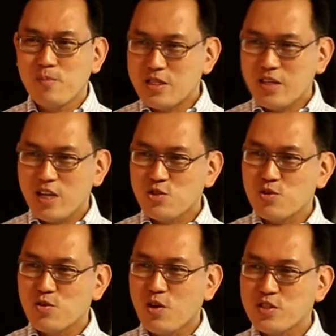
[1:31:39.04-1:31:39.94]
be said
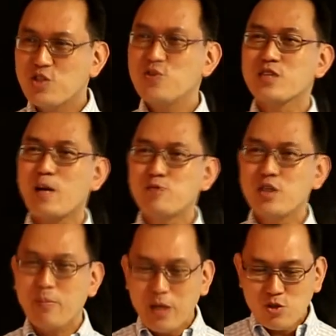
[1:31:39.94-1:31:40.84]
to constitute
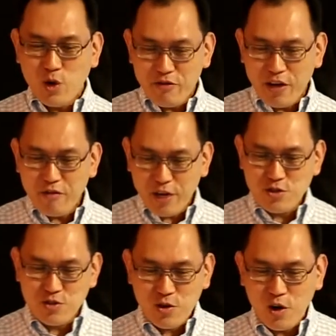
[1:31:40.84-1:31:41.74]
sculpture? I mean, it's quite
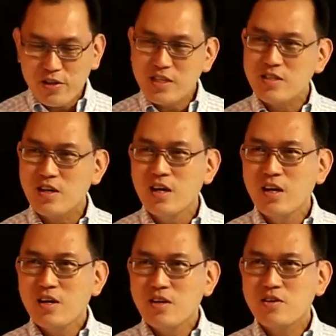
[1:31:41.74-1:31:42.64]
far-fetched to call this
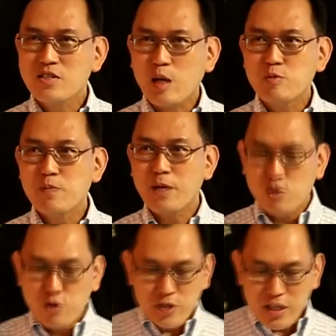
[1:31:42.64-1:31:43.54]
sculpture,
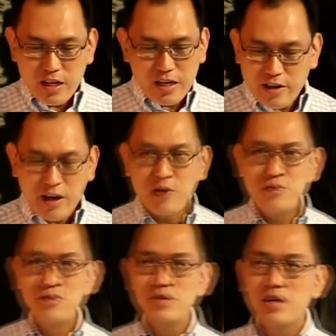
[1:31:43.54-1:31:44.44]
but to Rosalind
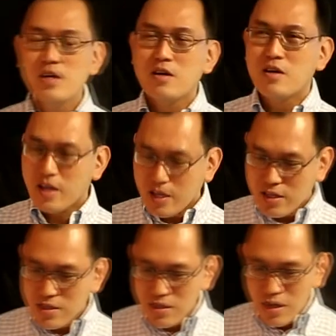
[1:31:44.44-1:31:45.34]
Krauss, okay,
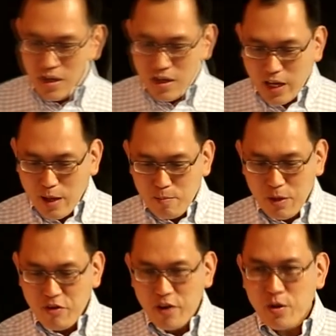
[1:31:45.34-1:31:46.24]
this
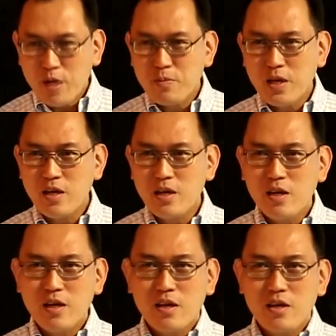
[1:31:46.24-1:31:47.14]
may very well be,
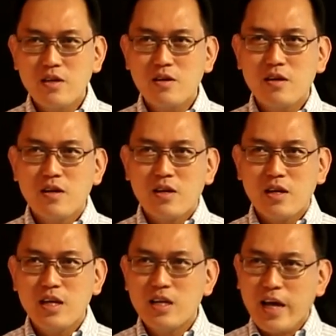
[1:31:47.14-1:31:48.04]

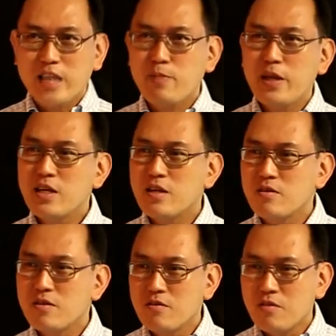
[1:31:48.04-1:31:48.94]
in her expanded
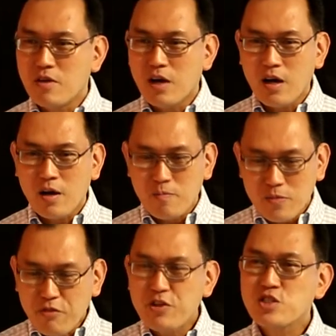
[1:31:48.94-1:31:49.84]

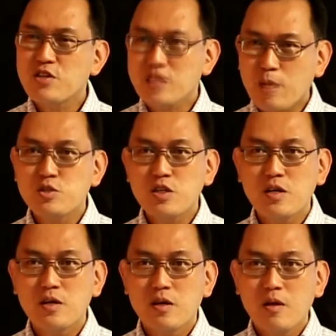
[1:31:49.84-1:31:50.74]
definition of
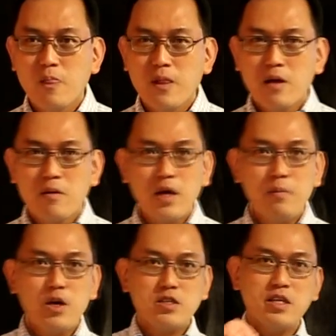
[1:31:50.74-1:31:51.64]
sculpture.
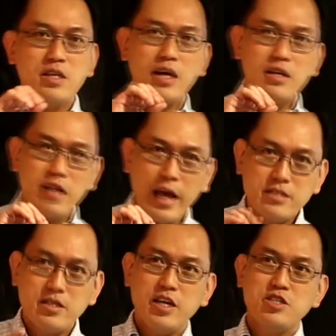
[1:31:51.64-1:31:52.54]
Okay, because in that
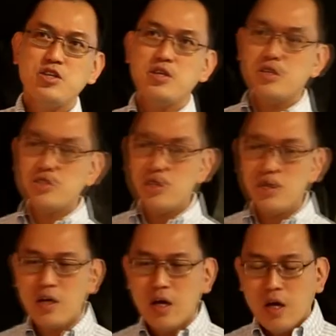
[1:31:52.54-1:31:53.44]
essay,
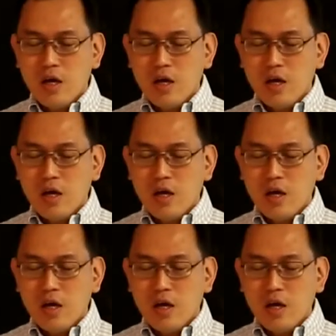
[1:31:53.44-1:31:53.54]
she